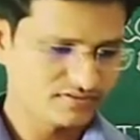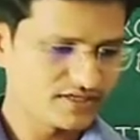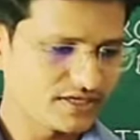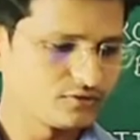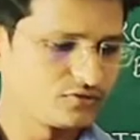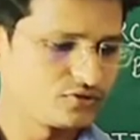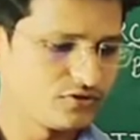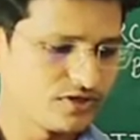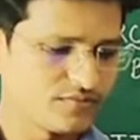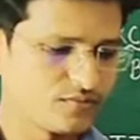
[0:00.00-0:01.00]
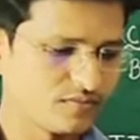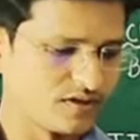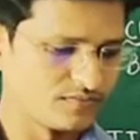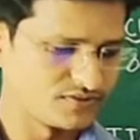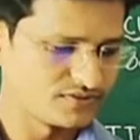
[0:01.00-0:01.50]
try to solve your
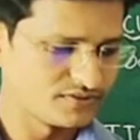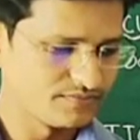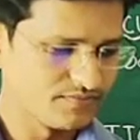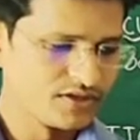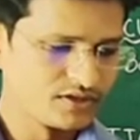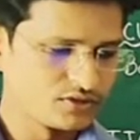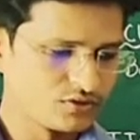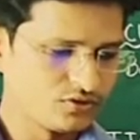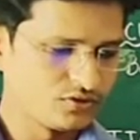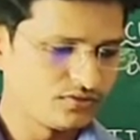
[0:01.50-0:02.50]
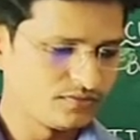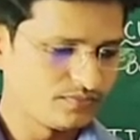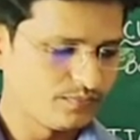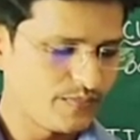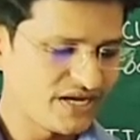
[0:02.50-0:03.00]
problems.
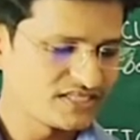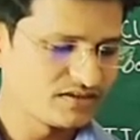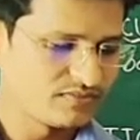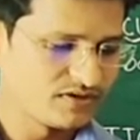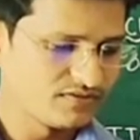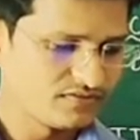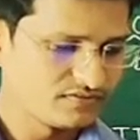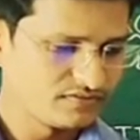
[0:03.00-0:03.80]
So page number